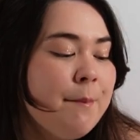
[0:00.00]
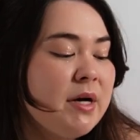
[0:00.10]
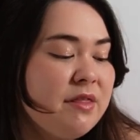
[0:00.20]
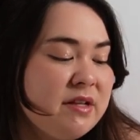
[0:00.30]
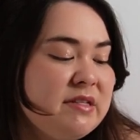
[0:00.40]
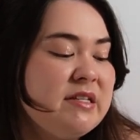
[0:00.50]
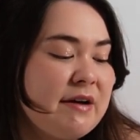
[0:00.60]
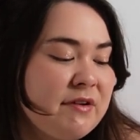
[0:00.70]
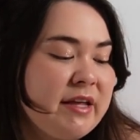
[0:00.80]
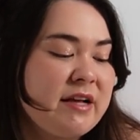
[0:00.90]
But in this, he
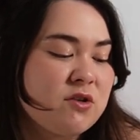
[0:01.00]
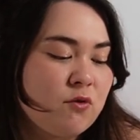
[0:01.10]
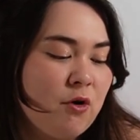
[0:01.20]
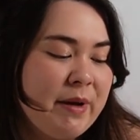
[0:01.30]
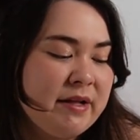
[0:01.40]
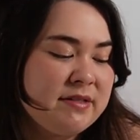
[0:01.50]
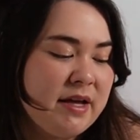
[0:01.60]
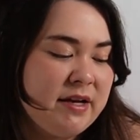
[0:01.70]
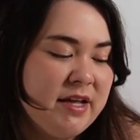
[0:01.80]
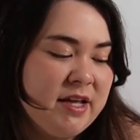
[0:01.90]
definitely has a romance.
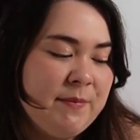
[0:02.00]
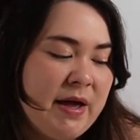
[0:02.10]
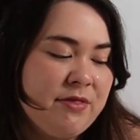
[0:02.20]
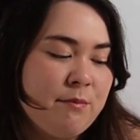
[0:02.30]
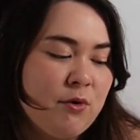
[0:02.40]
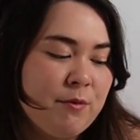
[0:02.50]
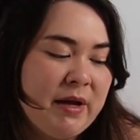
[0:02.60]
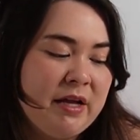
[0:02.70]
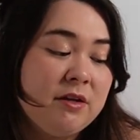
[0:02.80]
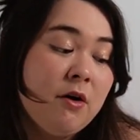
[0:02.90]
And him and the
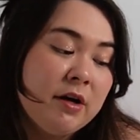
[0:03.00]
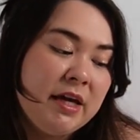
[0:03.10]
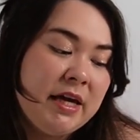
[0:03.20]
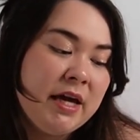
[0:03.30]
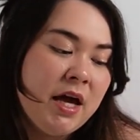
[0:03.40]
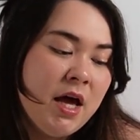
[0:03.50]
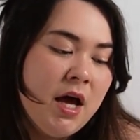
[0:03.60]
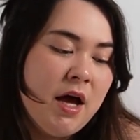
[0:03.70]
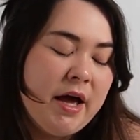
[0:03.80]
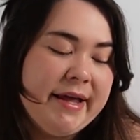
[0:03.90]
mermaid Yohi,
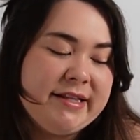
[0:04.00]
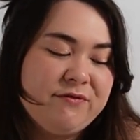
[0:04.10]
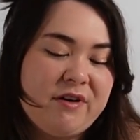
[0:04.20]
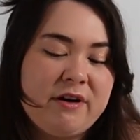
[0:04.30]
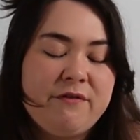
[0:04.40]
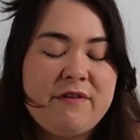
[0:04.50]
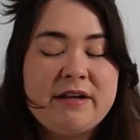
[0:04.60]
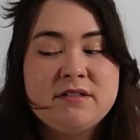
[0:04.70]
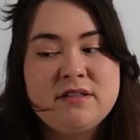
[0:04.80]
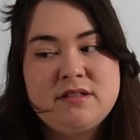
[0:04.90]
it's very
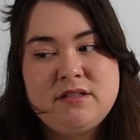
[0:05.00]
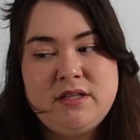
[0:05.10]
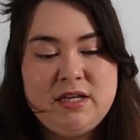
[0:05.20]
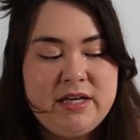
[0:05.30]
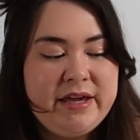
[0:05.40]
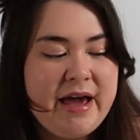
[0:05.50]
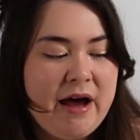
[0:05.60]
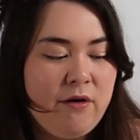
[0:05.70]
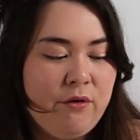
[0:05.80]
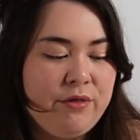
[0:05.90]
fun to see
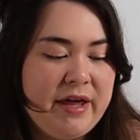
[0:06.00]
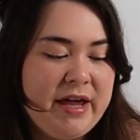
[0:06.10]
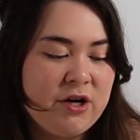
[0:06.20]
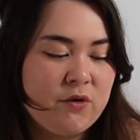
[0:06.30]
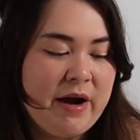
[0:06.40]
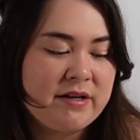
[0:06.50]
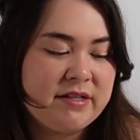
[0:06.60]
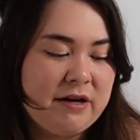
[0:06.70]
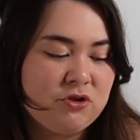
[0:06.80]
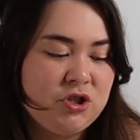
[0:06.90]
how they interact
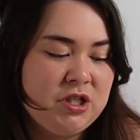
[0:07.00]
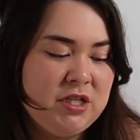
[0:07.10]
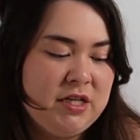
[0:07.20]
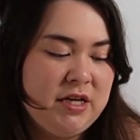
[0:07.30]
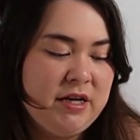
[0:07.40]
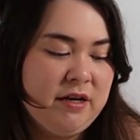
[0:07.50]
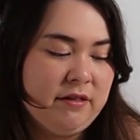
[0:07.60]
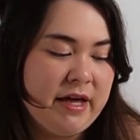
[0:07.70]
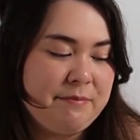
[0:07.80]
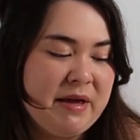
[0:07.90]
and how she
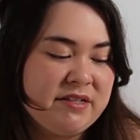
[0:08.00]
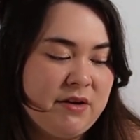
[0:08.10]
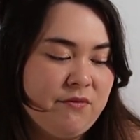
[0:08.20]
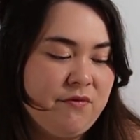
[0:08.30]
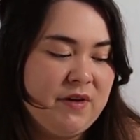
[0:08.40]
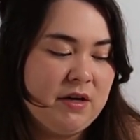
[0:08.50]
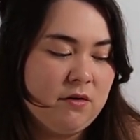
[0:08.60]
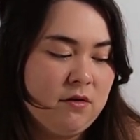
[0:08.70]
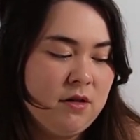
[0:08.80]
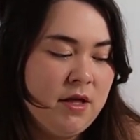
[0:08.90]
like makes him
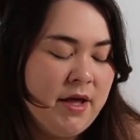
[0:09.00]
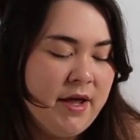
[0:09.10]
feel.